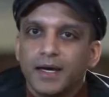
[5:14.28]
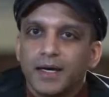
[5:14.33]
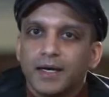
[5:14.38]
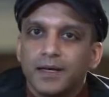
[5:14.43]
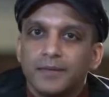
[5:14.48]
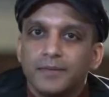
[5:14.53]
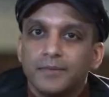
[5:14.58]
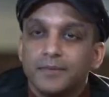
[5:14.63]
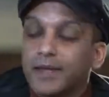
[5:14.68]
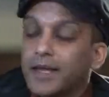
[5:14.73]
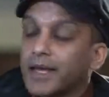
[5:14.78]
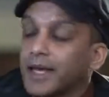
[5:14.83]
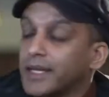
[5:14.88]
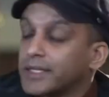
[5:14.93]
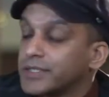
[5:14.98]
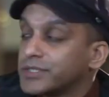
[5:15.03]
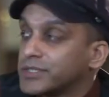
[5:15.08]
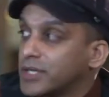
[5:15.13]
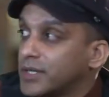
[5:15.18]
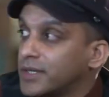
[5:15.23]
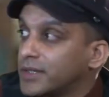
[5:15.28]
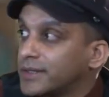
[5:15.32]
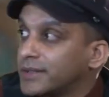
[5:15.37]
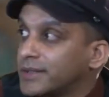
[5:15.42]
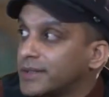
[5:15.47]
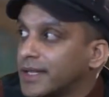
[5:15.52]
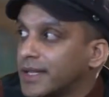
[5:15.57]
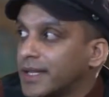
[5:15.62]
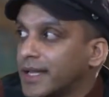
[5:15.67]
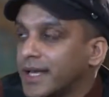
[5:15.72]
um,
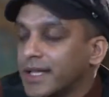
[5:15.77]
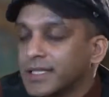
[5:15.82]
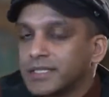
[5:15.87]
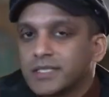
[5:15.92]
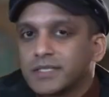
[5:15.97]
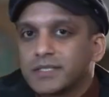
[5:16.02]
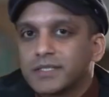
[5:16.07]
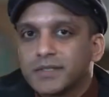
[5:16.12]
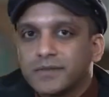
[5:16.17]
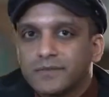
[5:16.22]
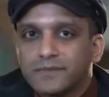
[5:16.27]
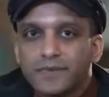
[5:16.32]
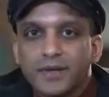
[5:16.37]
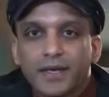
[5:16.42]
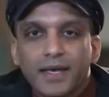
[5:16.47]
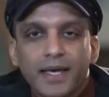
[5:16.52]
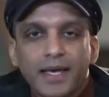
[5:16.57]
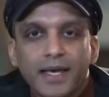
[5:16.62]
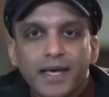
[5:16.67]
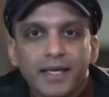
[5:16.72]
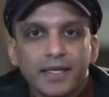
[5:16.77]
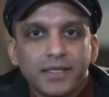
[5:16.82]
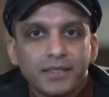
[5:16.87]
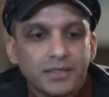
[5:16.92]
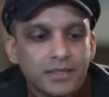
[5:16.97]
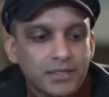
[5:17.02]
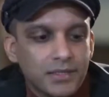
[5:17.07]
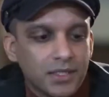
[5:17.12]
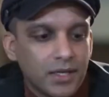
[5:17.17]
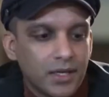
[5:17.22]
hands-on, an adjective,
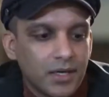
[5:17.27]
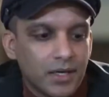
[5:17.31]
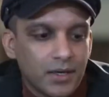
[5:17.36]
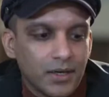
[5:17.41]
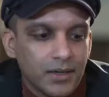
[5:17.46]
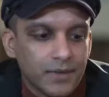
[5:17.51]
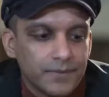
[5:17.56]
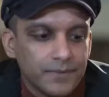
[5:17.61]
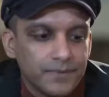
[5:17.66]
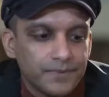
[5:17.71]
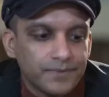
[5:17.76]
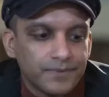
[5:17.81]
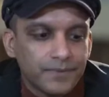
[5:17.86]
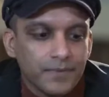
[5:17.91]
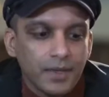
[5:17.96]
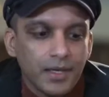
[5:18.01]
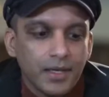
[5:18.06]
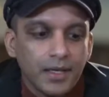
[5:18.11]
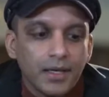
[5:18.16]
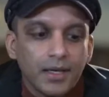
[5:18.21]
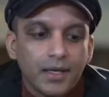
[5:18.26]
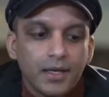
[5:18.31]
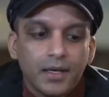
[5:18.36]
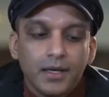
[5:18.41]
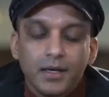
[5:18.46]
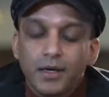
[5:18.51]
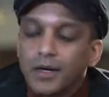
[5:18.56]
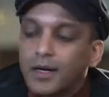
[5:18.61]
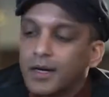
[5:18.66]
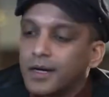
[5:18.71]
hands-on.
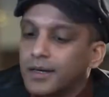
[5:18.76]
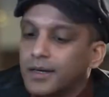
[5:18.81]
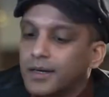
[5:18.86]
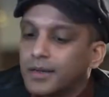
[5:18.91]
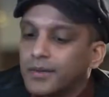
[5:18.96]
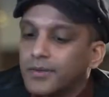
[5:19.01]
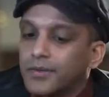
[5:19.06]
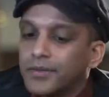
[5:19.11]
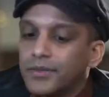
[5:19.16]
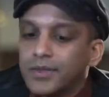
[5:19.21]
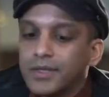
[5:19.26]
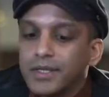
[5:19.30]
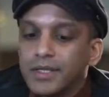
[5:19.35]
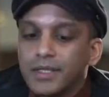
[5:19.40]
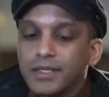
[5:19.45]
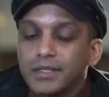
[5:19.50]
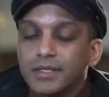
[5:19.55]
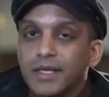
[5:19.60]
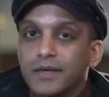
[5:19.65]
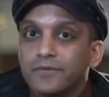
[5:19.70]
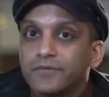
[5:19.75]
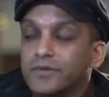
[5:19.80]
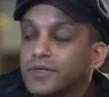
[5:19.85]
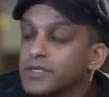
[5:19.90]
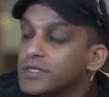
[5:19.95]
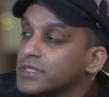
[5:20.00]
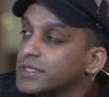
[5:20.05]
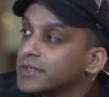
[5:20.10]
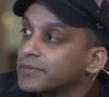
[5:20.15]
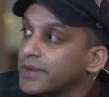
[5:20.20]
Uh, the
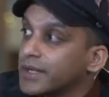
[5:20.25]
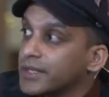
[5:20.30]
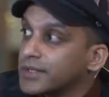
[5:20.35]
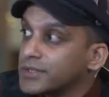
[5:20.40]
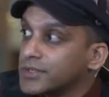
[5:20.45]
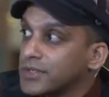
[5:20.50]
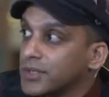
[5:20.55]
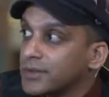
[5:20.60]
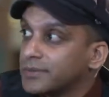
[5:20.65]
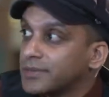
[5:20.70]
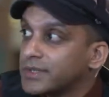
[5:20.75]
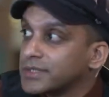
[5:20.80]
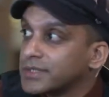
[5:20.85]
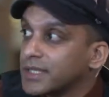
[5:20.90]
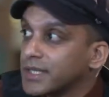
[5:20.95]
definition of hands-on, Ms.